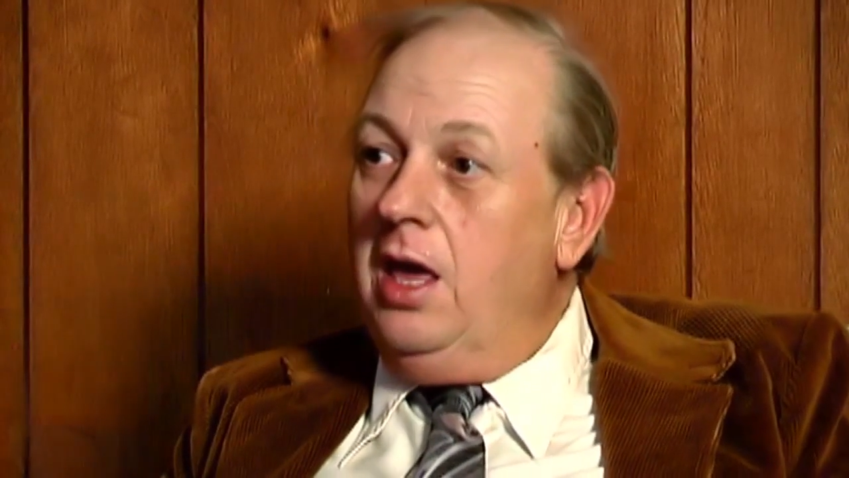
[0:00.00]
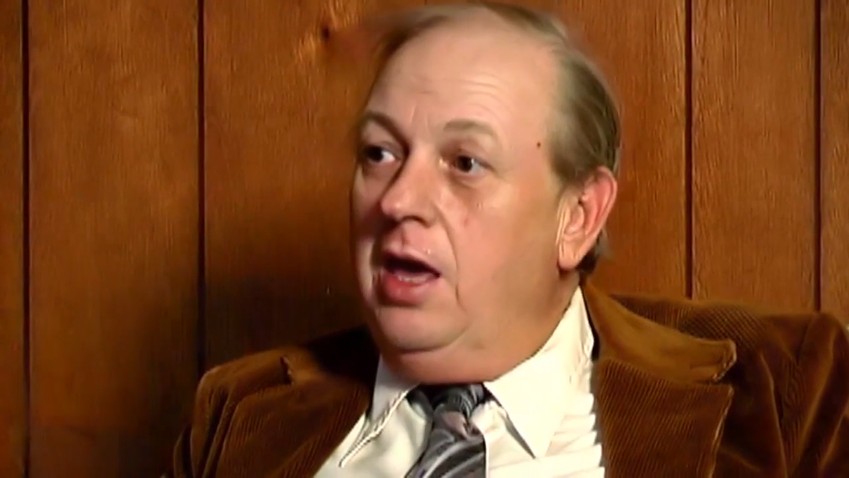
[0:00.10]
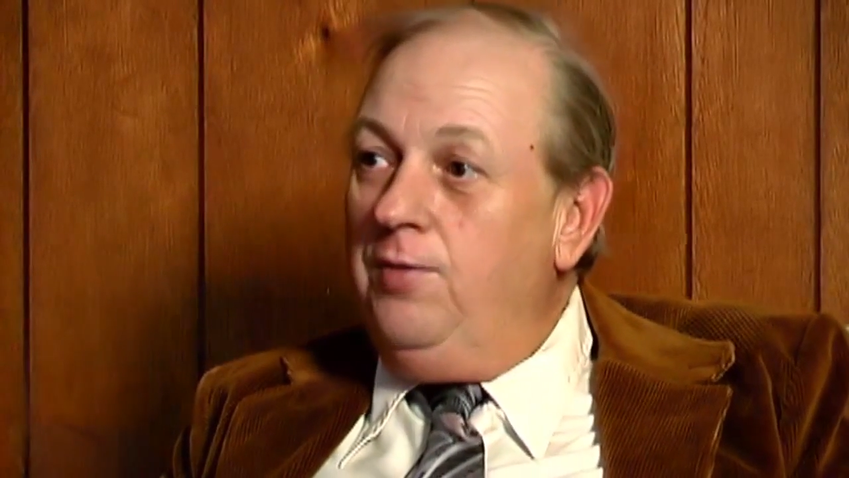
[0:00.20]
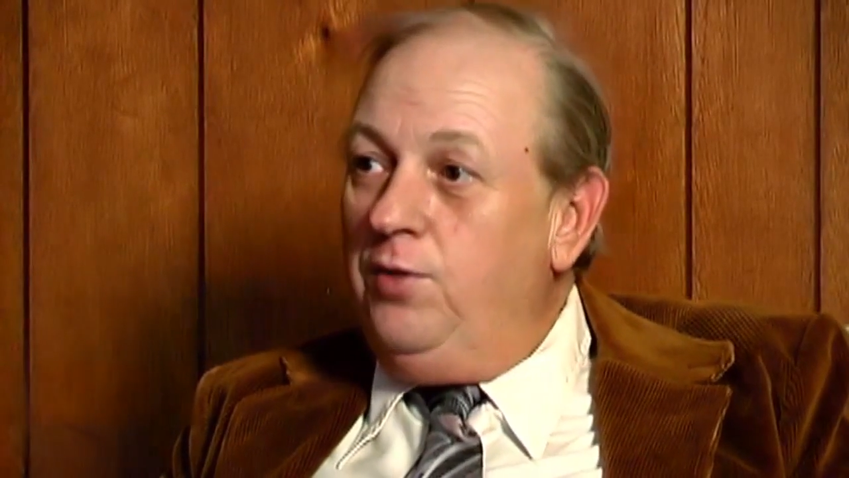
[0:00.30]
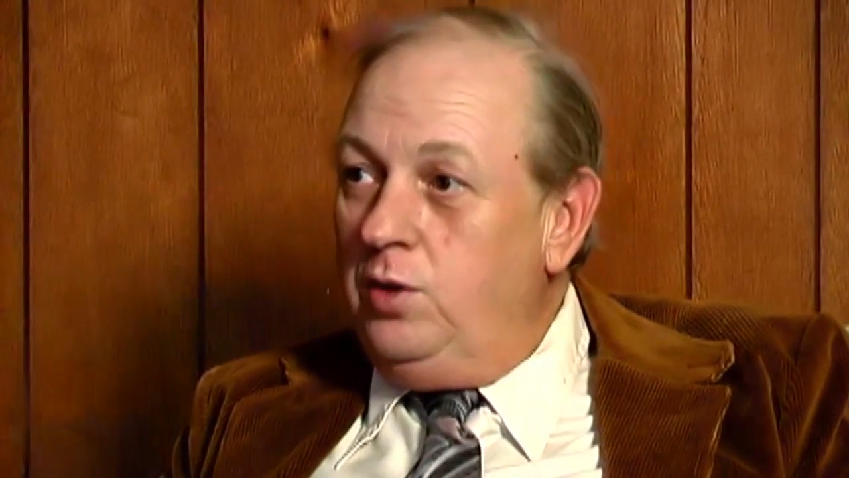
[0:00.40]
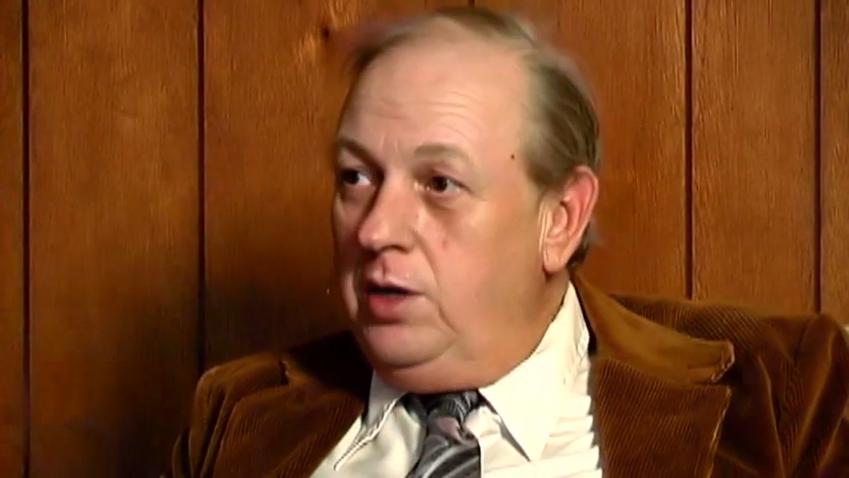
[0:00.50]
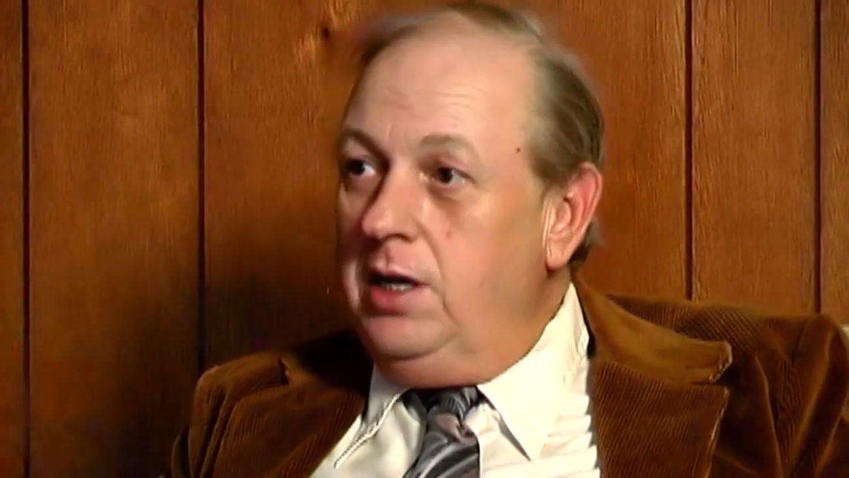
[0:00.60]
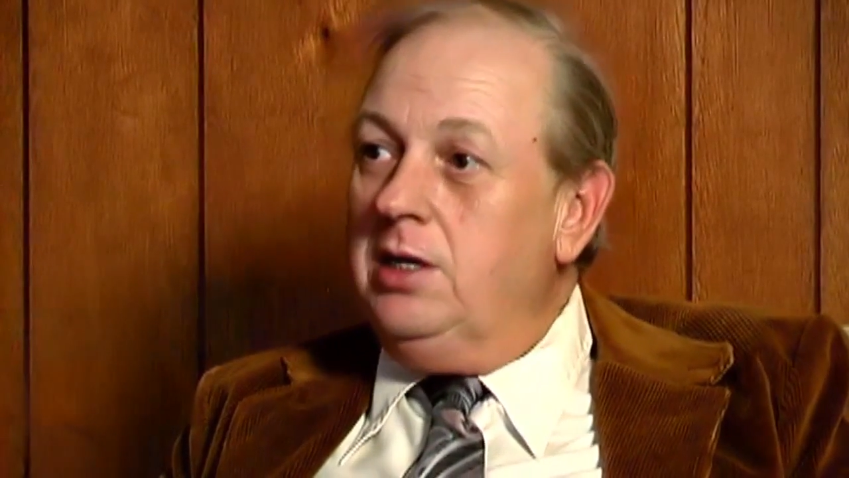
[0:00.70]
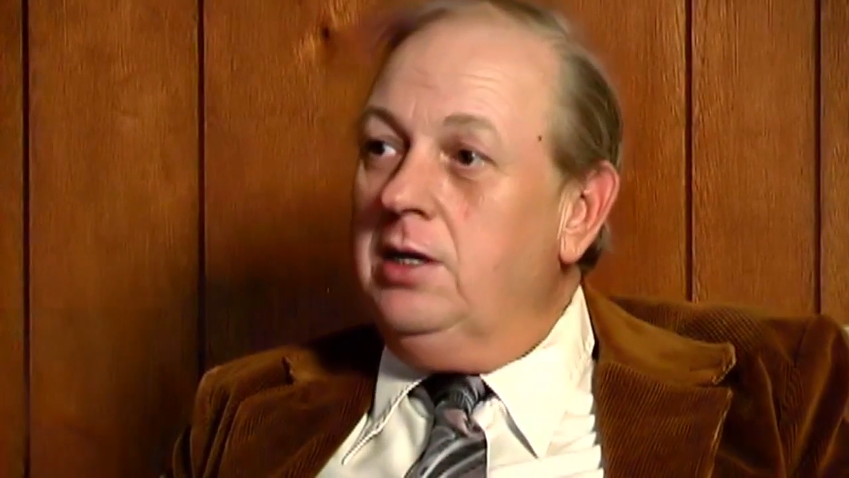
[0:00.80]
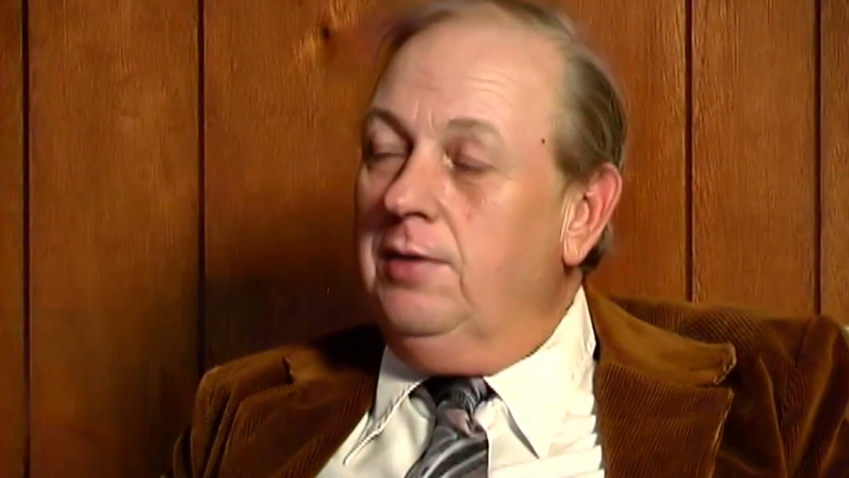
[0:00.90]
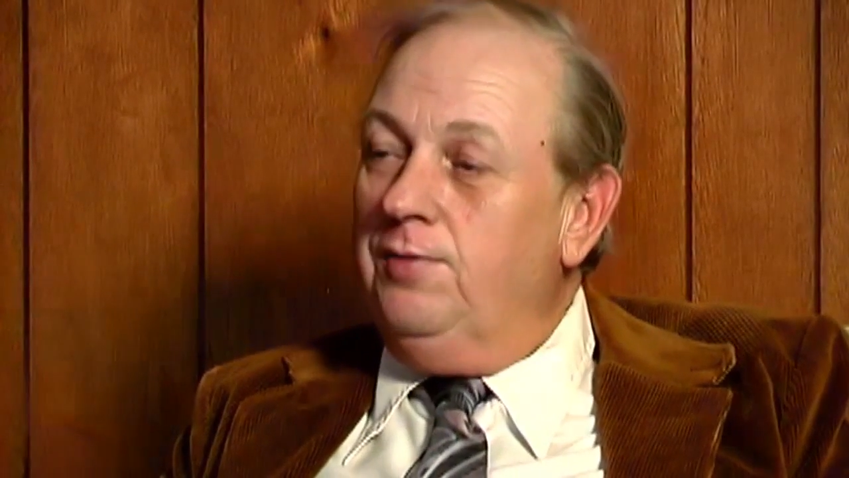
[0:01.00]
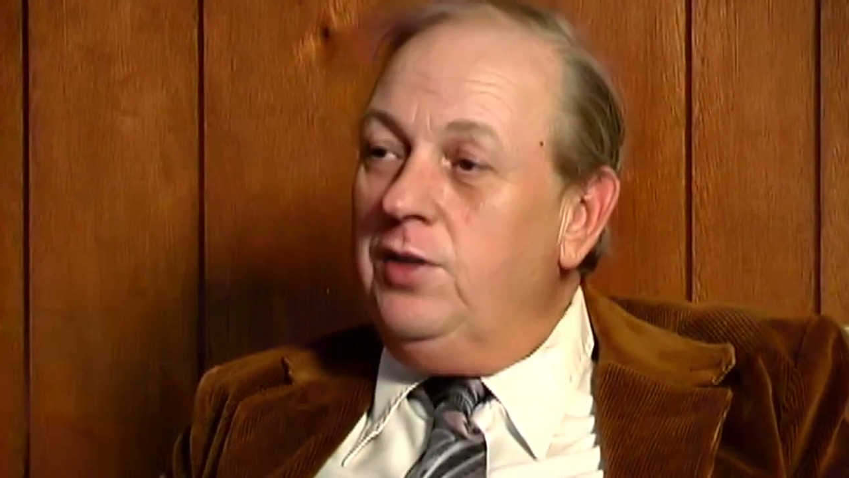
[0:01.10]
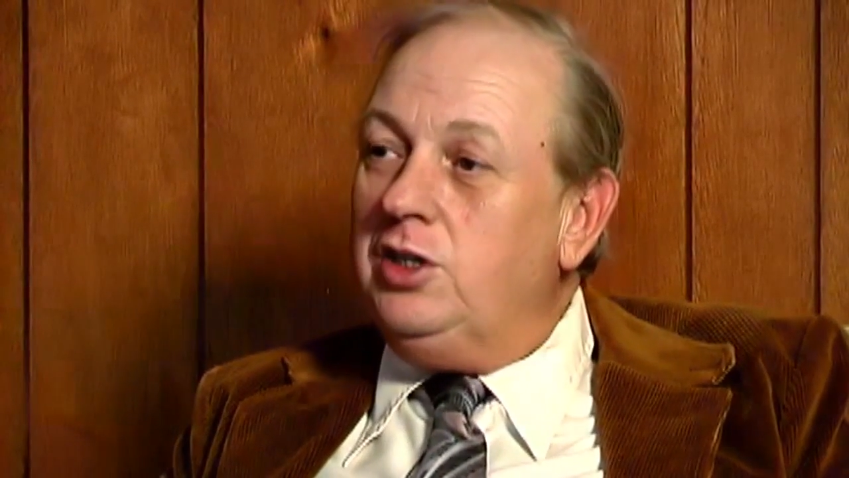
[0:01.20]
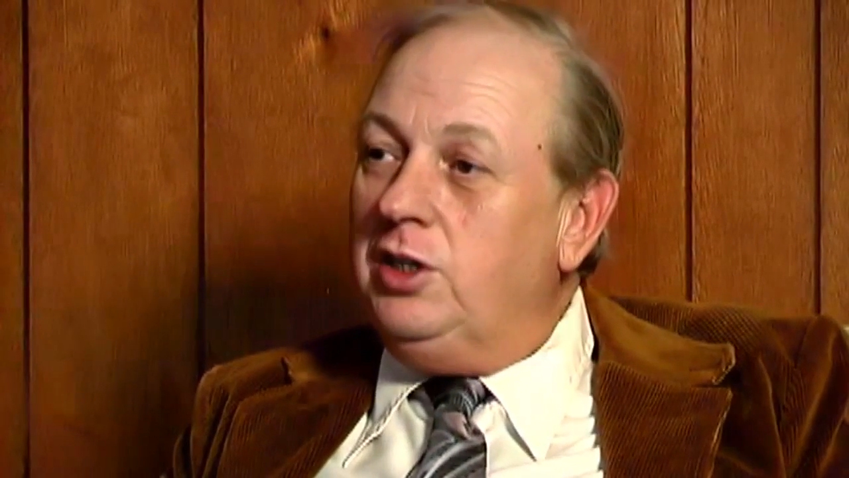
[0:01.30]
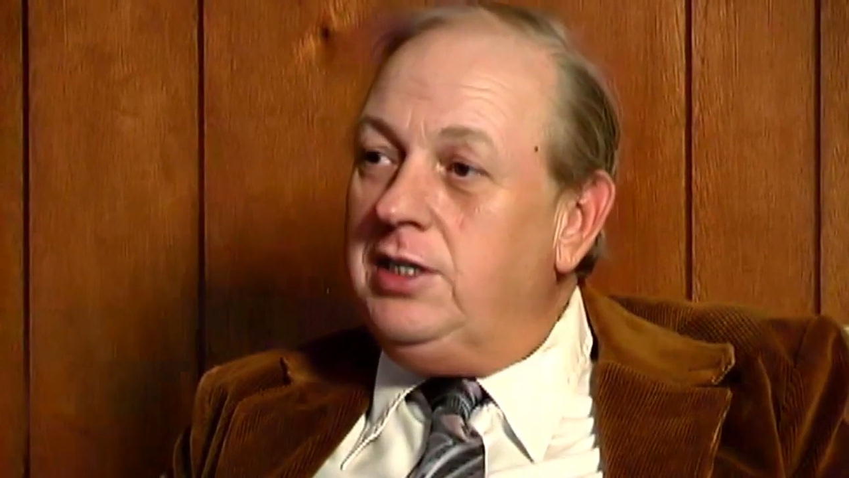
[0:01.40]
If you needed an
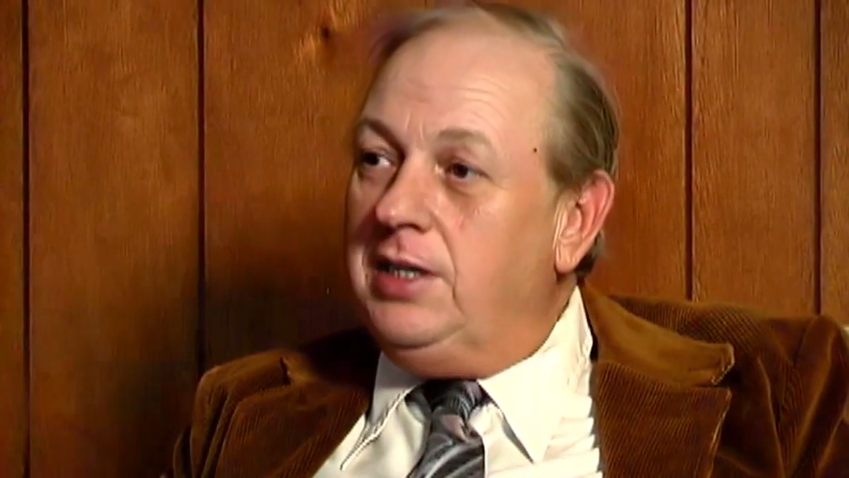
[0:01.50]
officially